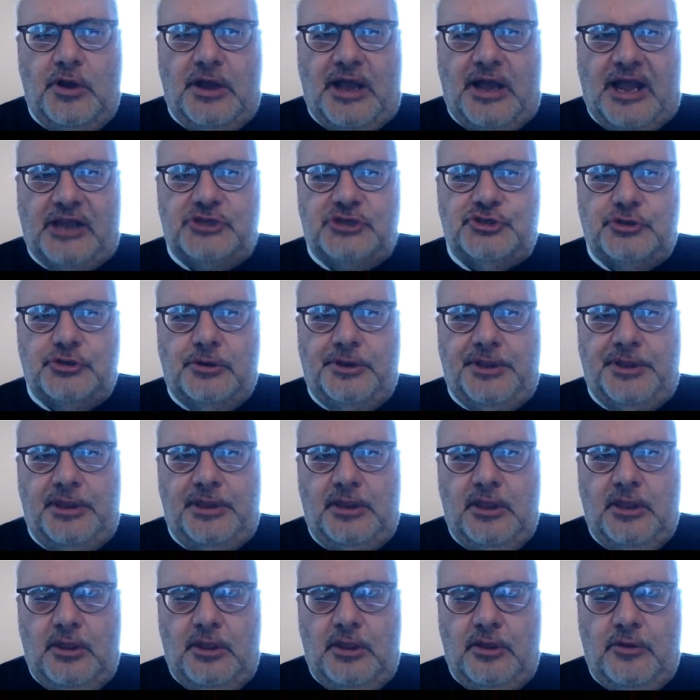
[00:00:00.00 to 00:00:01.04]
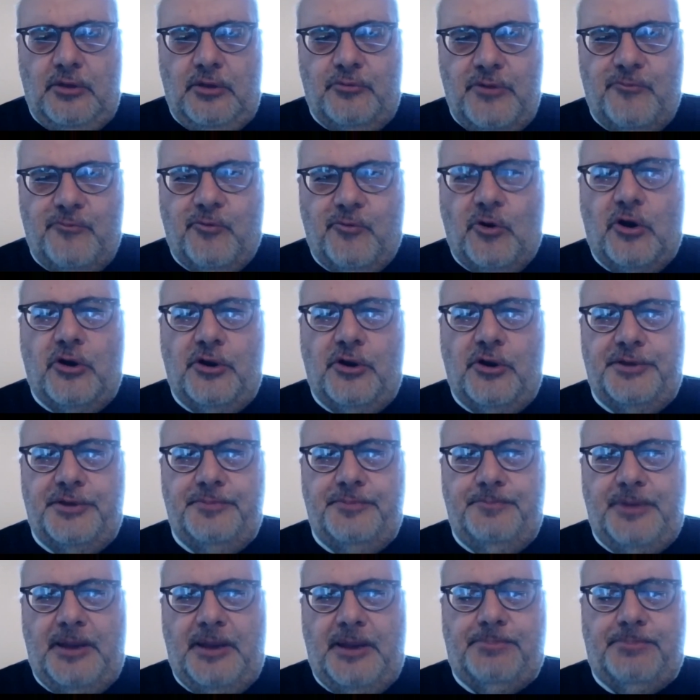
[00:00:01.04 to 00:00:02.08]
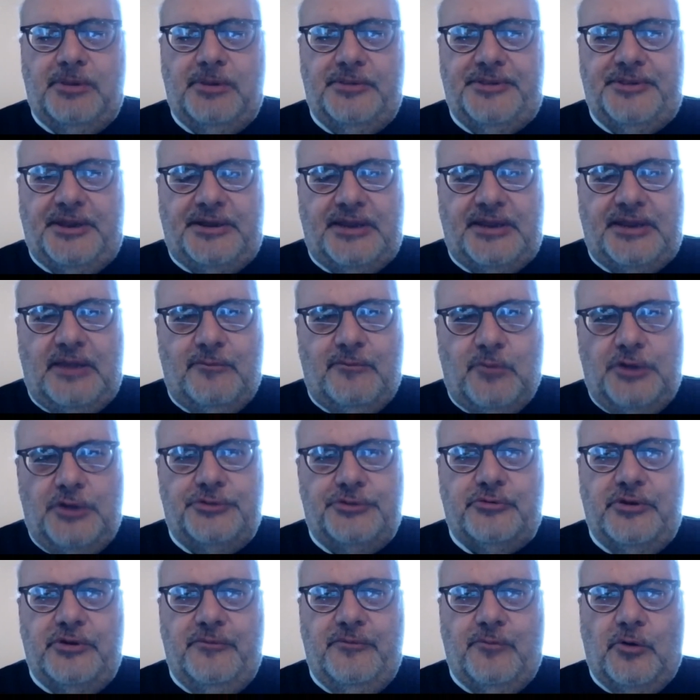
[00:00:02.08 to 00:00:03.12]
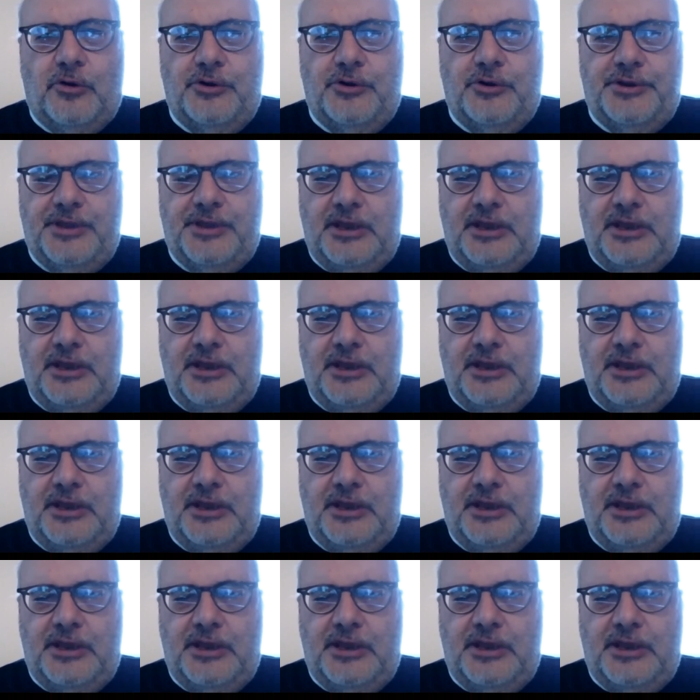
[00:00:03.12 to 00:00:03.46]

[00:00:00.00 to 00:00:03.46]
actually reward people that they want to reward,